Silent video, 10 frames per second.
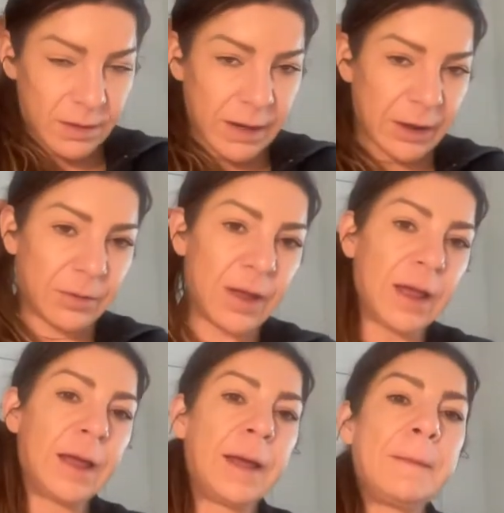Now,
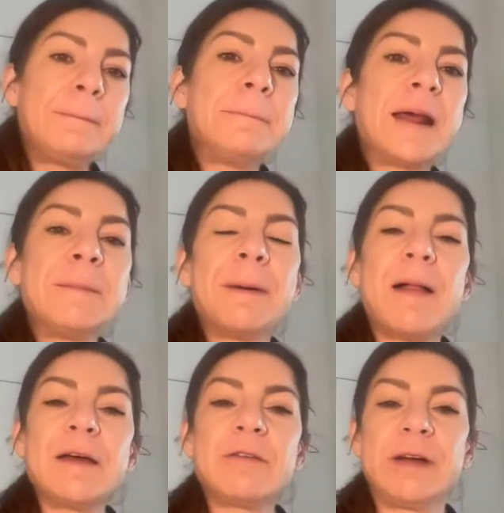
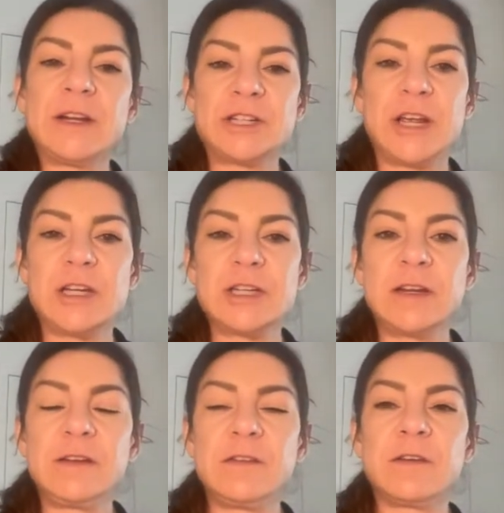metabolic rate
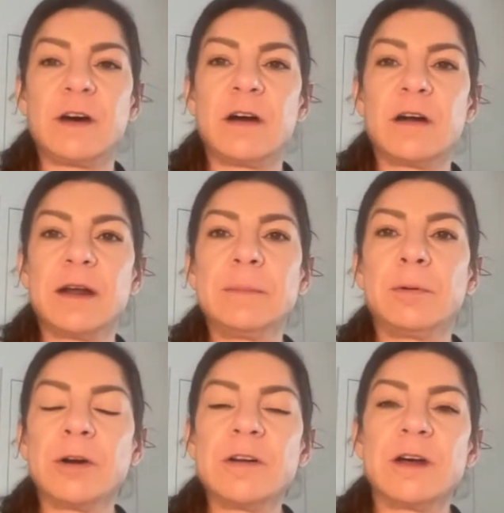changes are
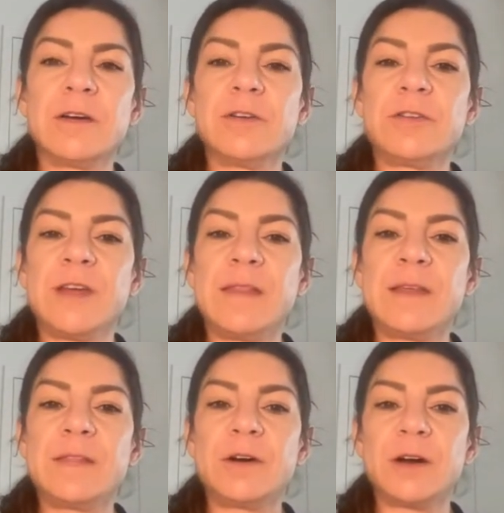important to understand
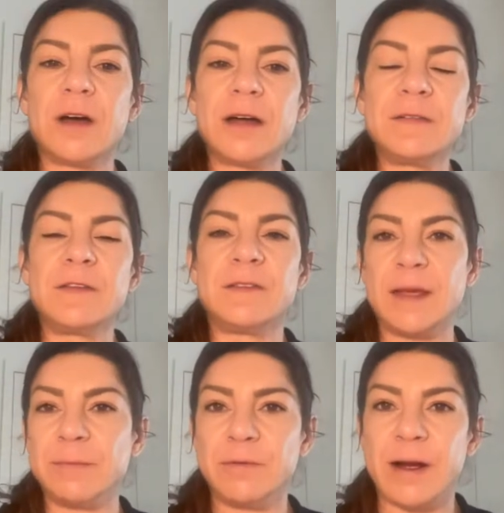that they're not the
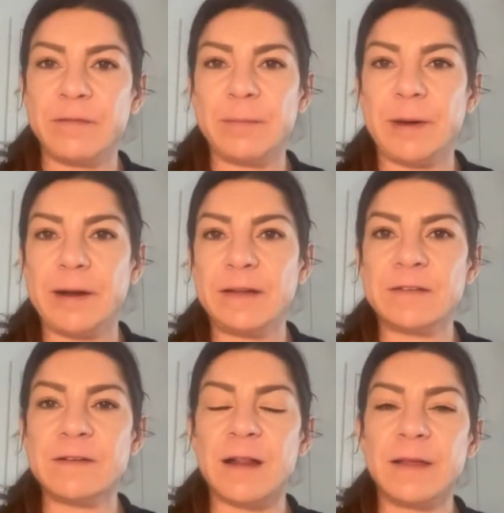same for everybody.
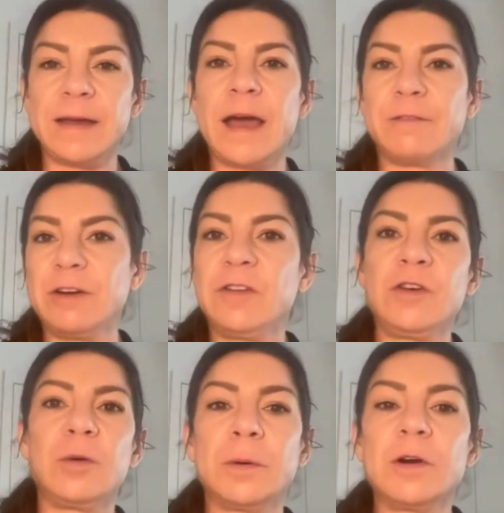It's not like every
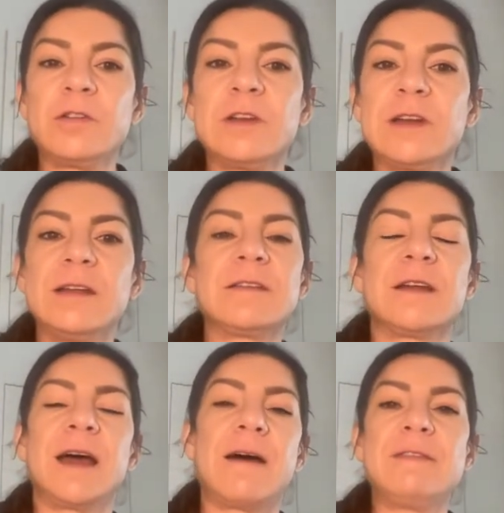single person is
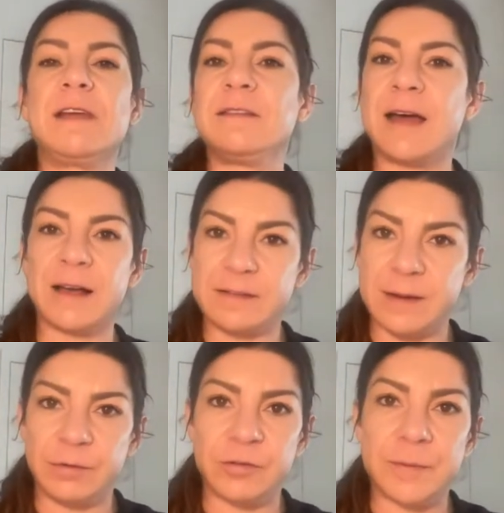going to have the exact
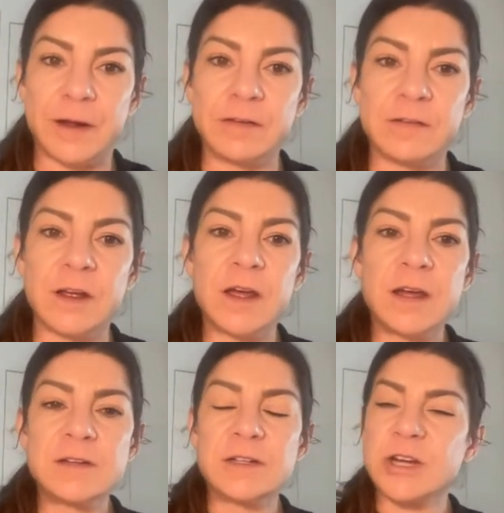same response
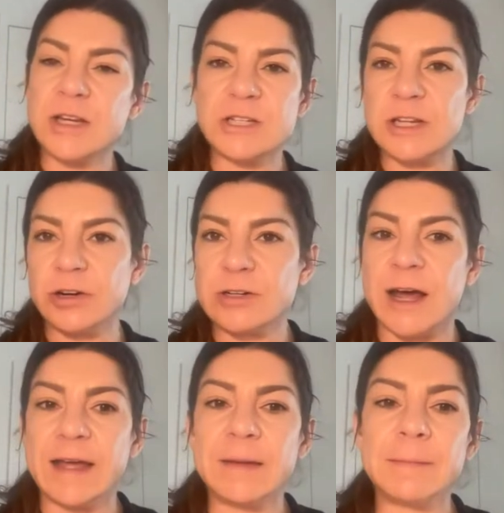to changes in their
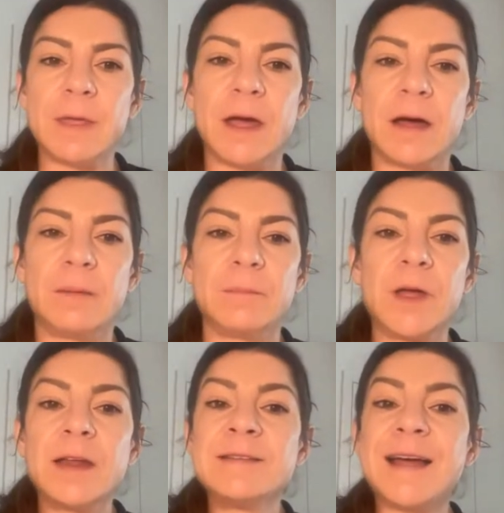diet.
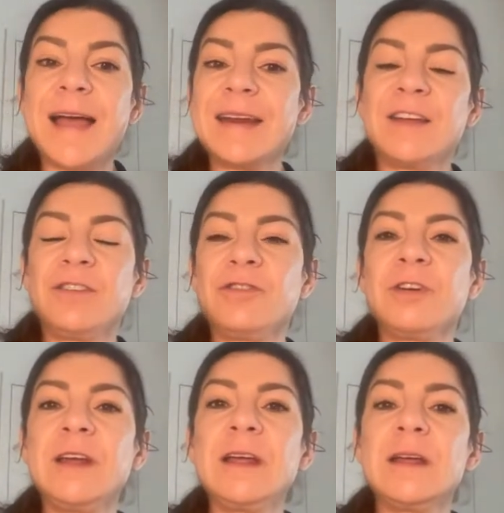Diet
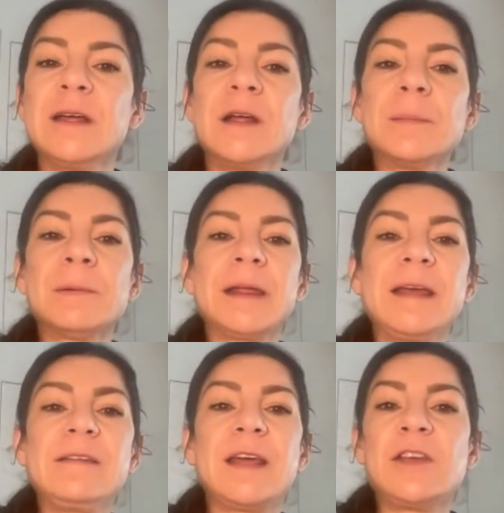history
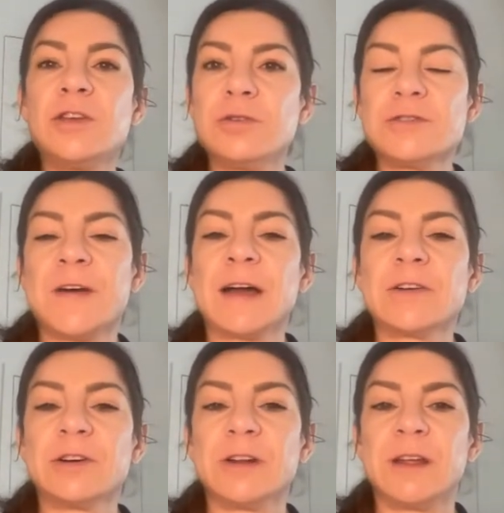plays a huge
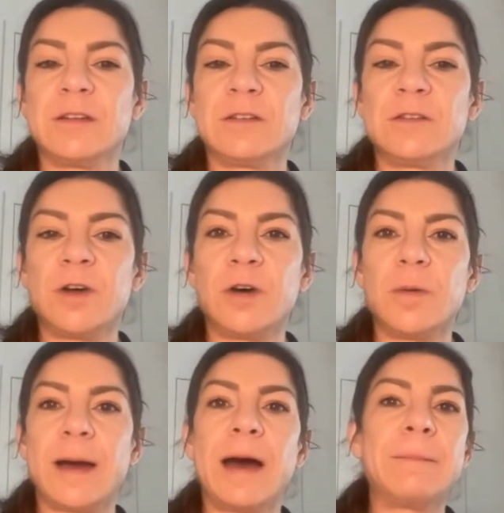factor in this.
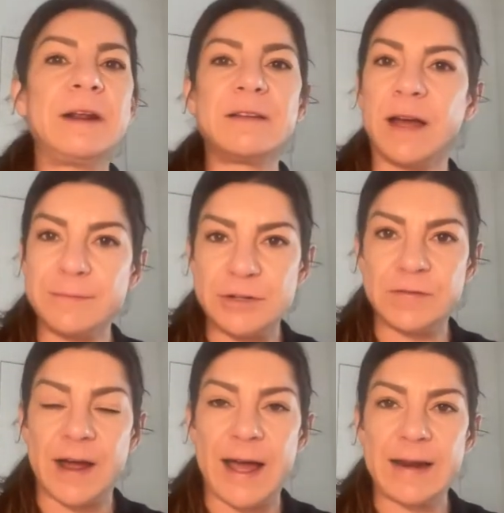So how many times
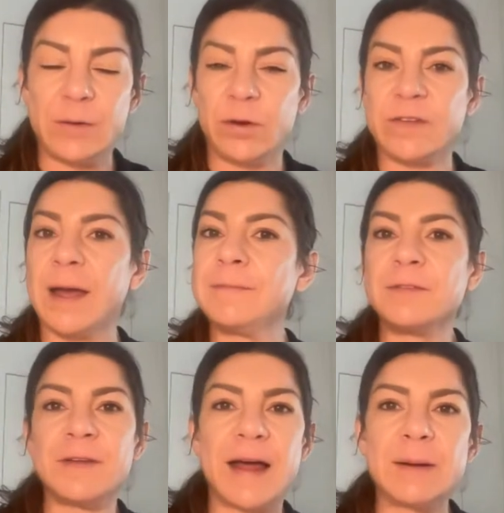you've dieted, what types
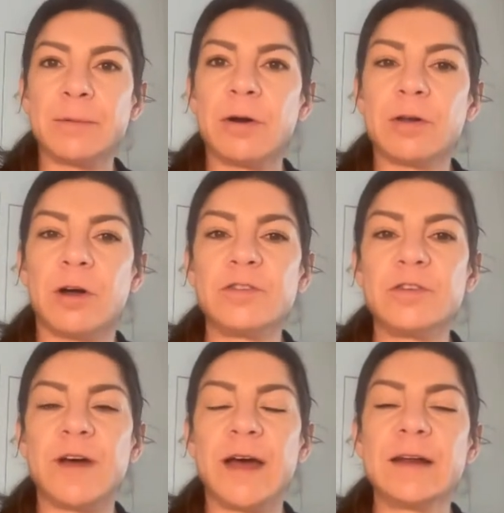of dieting protocols
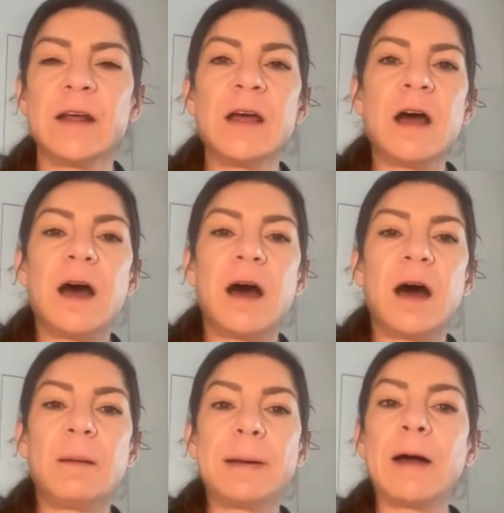you've had,
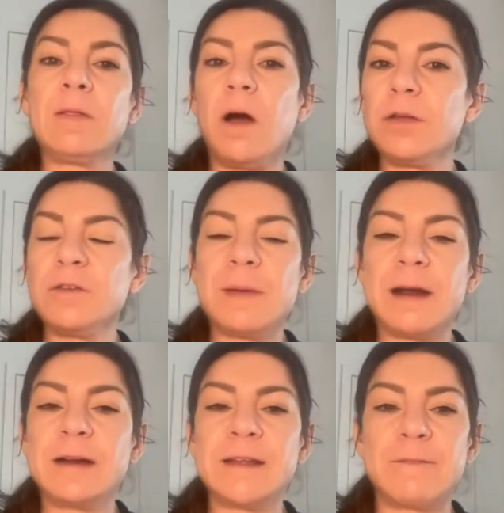how long you've been
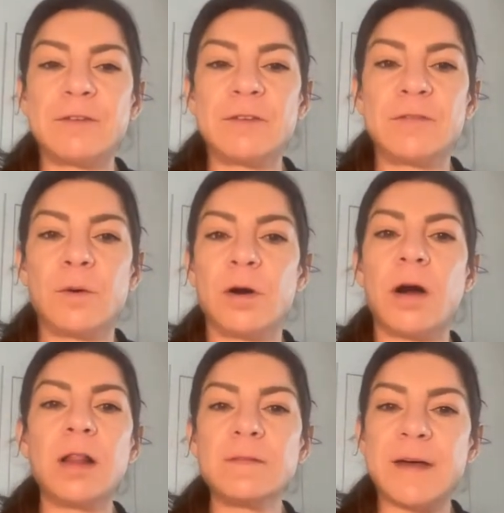in a deficit for,
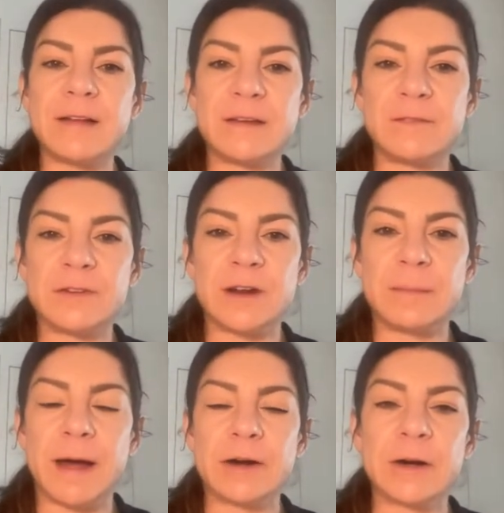all of that stuff is going to
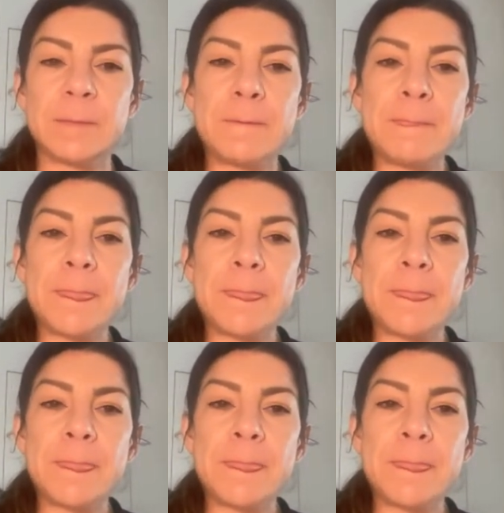matter.